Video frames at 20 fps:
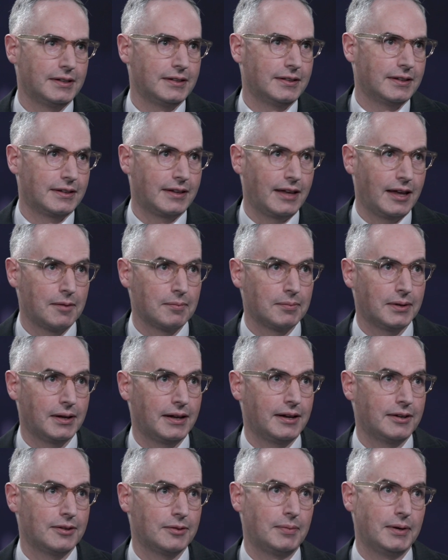the game plan
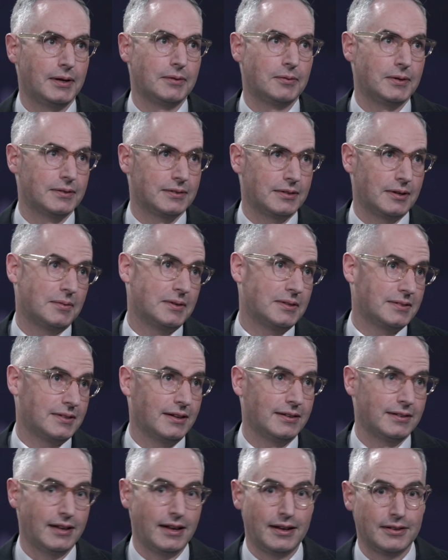has been when someone
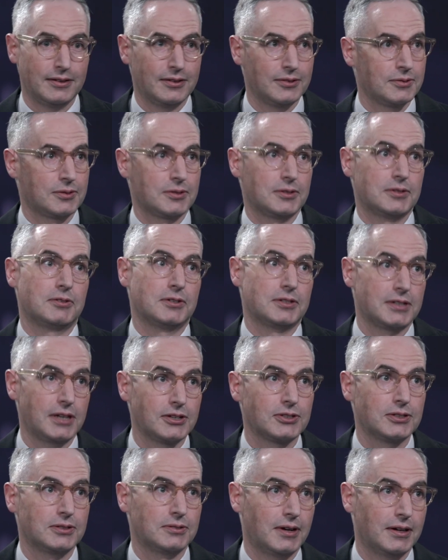says, hey, there's a
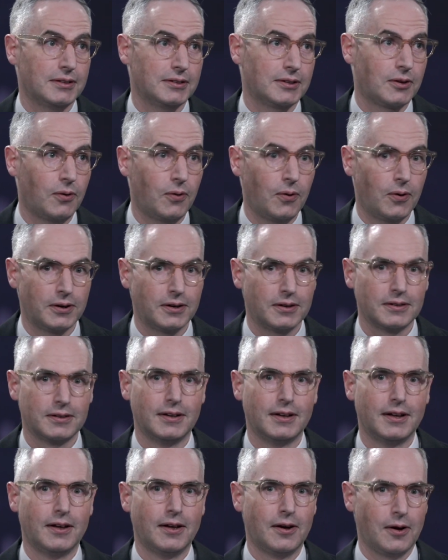recession around the corner,
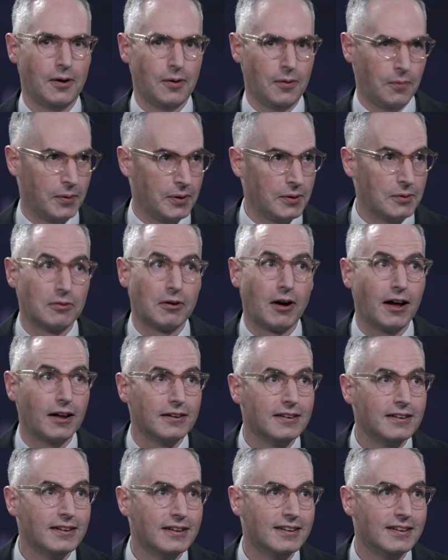we run